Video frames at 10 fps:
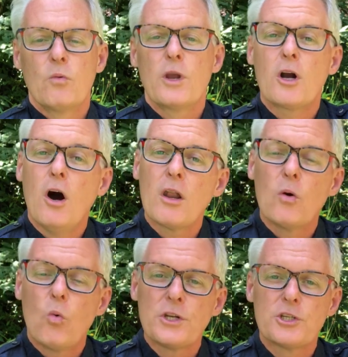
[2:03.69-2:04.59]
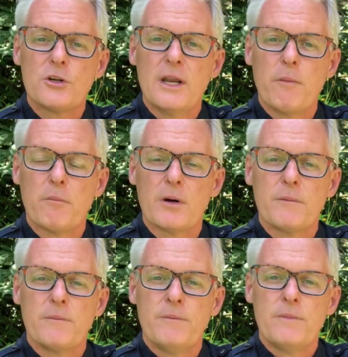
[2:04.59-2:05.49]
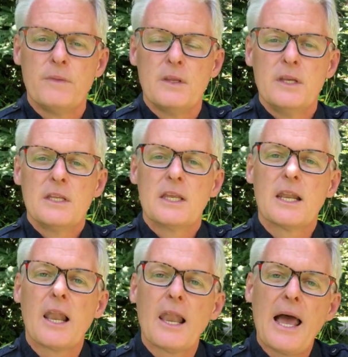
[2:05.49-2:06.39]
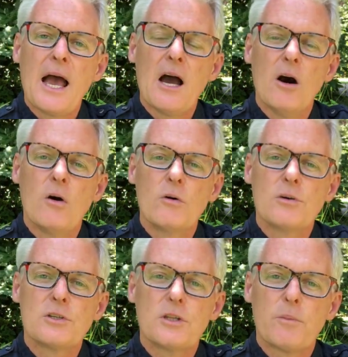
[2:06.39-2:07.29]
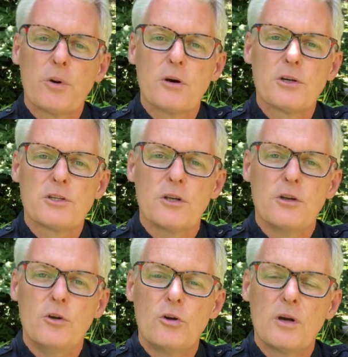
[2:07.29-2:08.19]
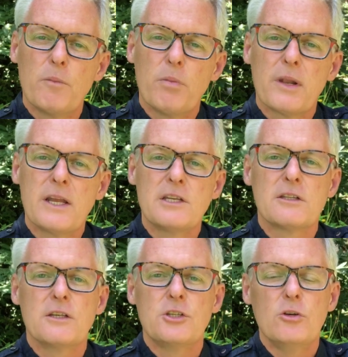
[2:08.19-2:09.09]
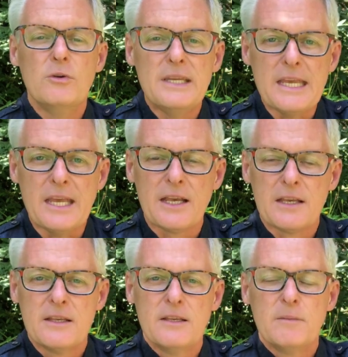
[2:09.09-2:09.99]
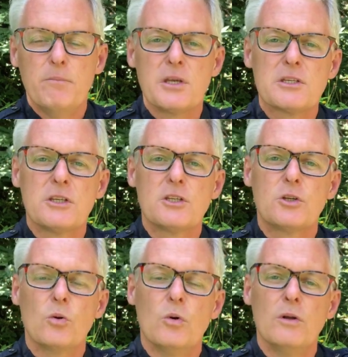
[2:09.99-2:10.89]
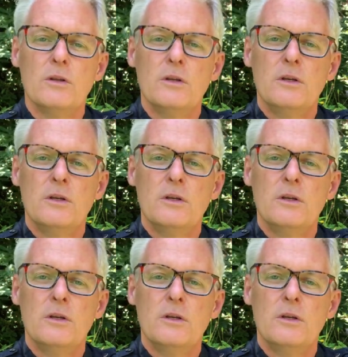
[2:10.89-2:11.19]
We call it What's Your Number? It allows the person who completes this unique business tool